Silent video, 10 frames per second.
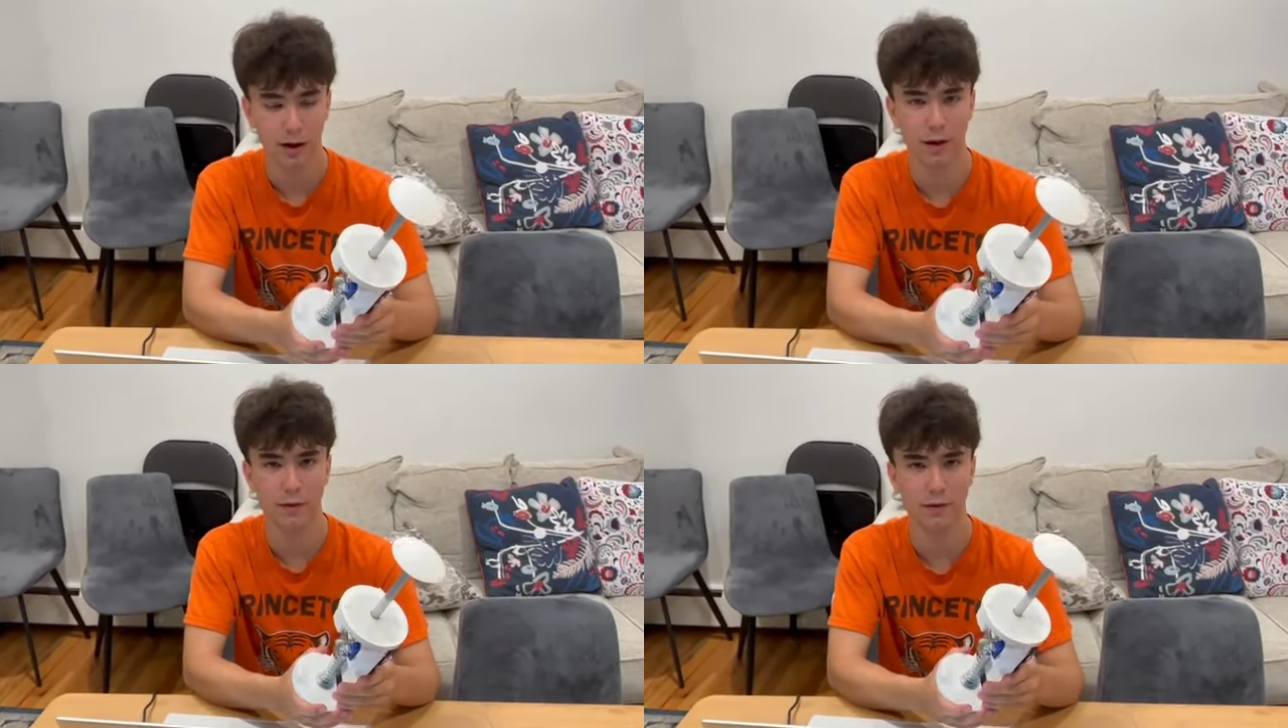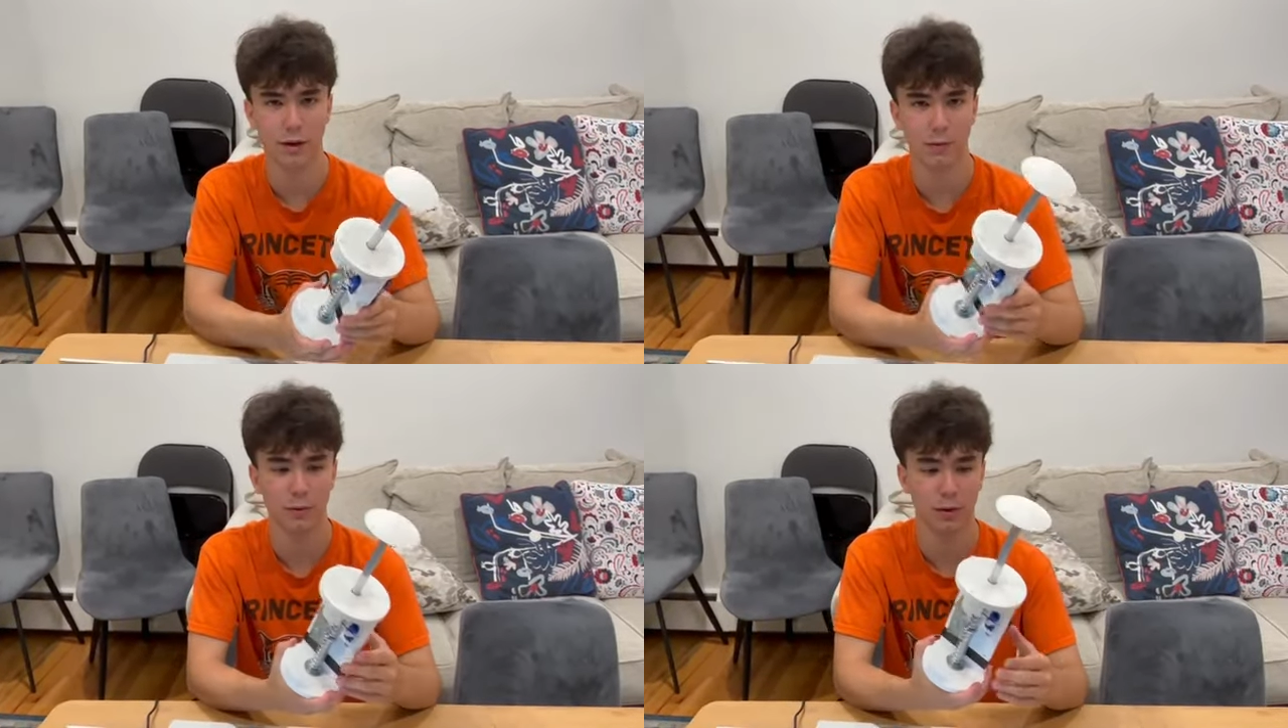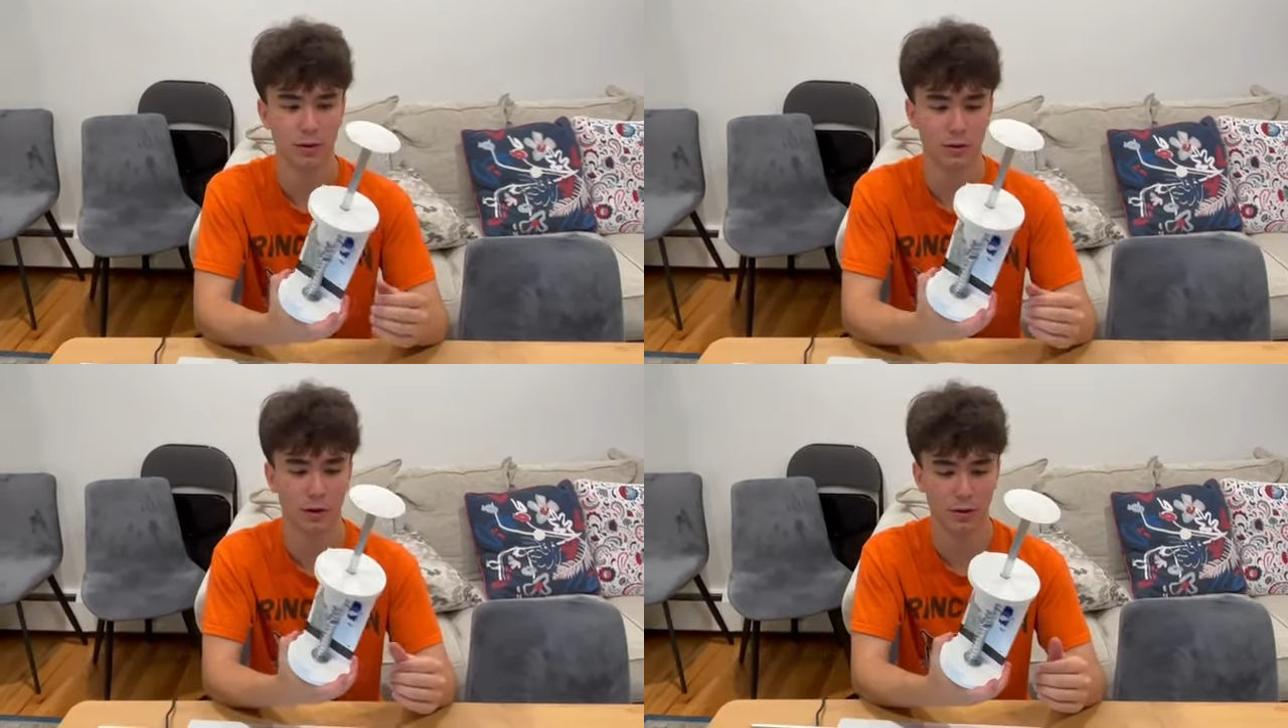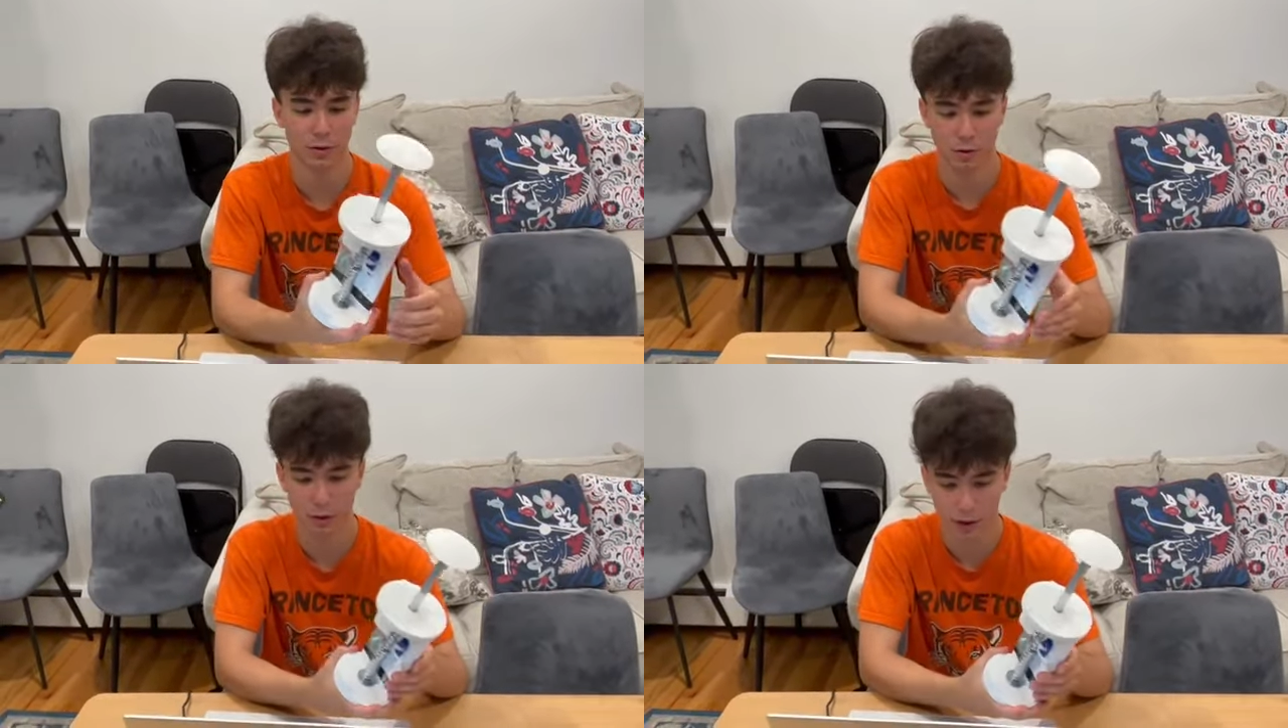every time you want to launch
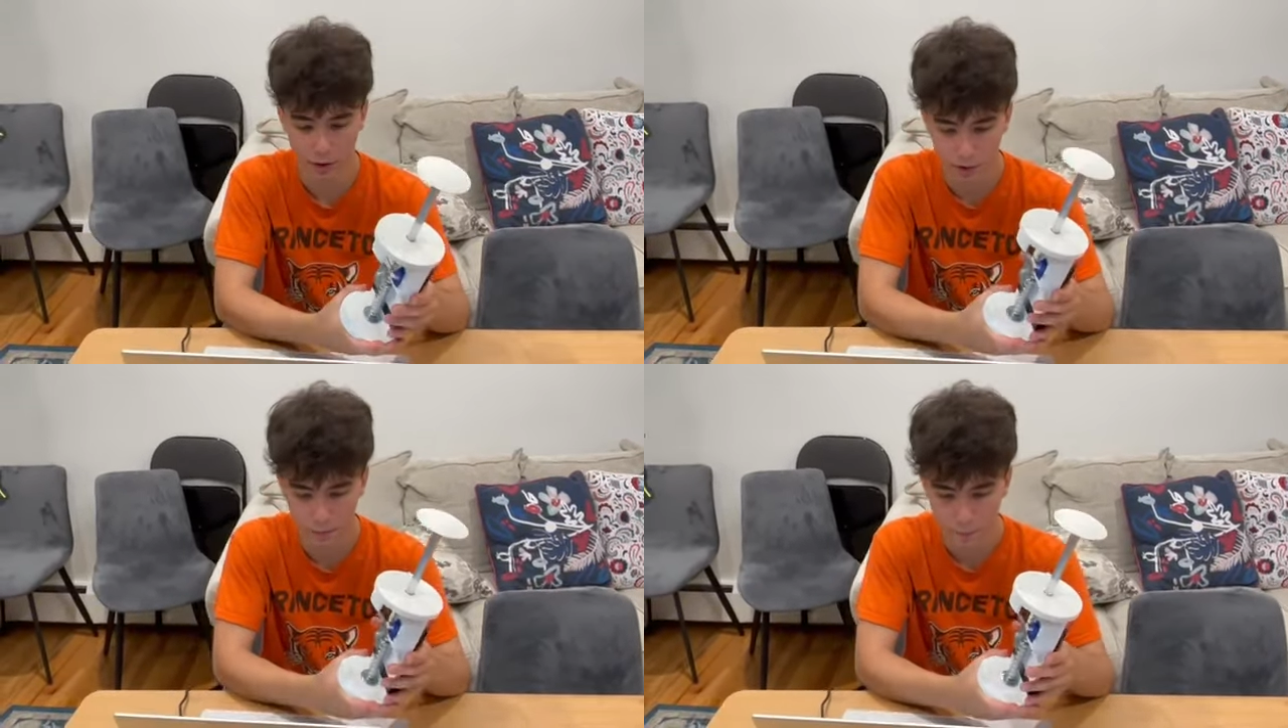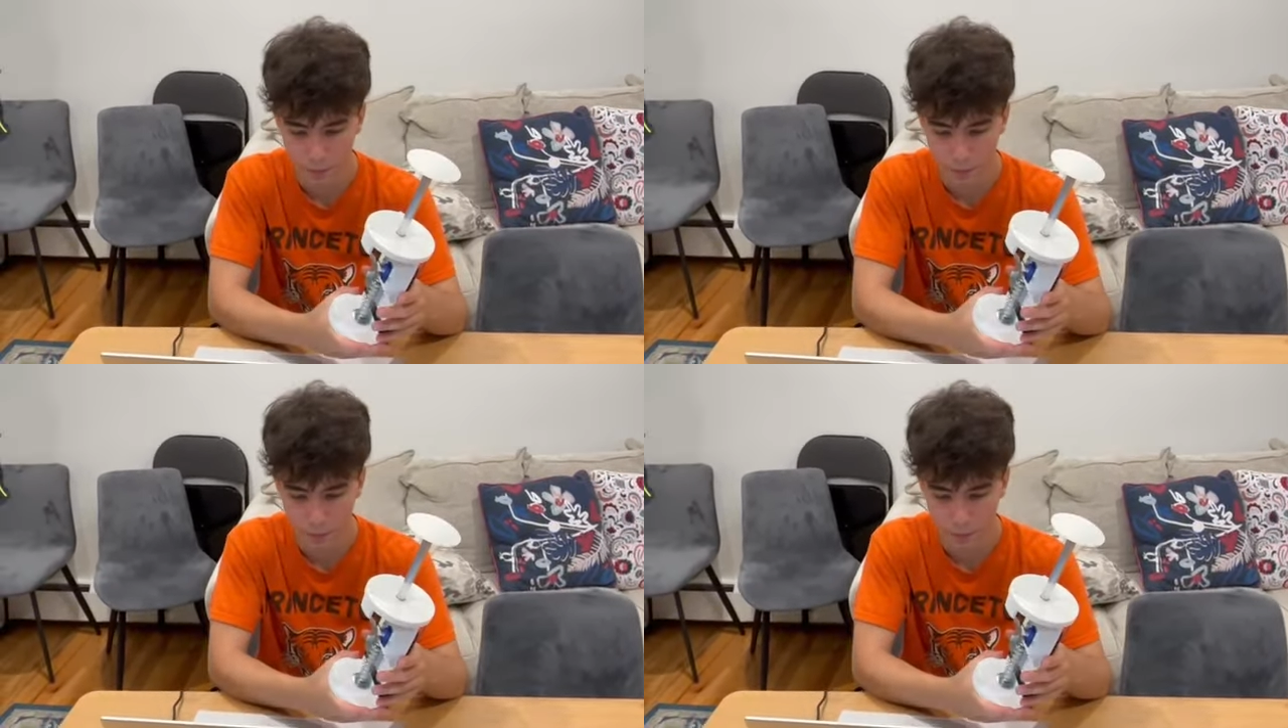the rocket.